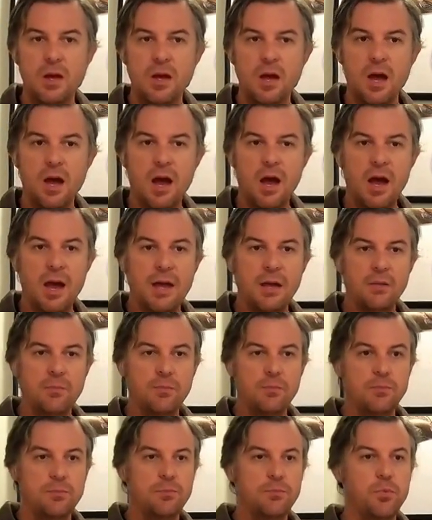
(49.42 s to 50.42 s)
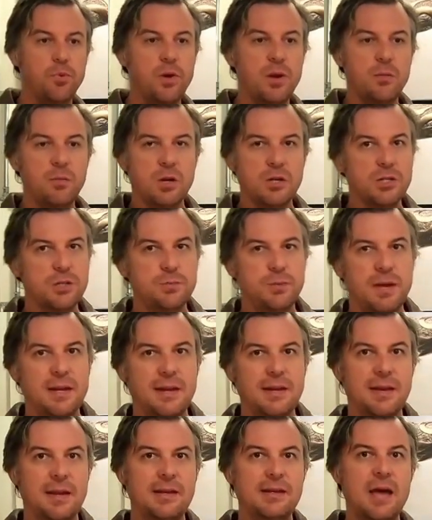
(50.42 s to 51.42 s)
I pretty much spend an
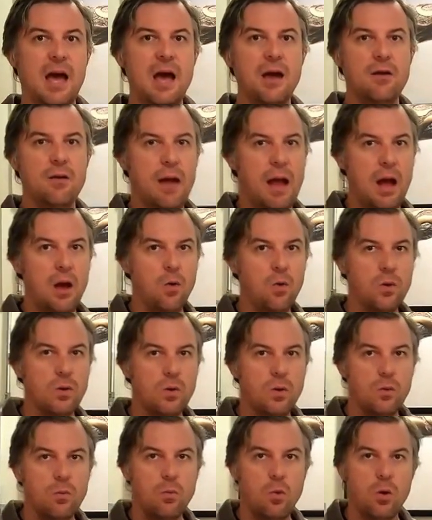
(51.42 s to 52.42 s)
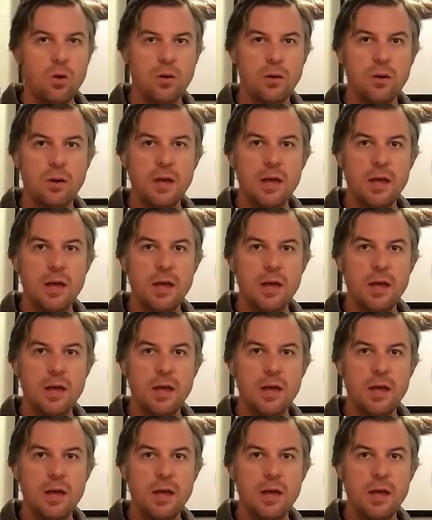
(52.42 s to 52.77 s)
entire hour or more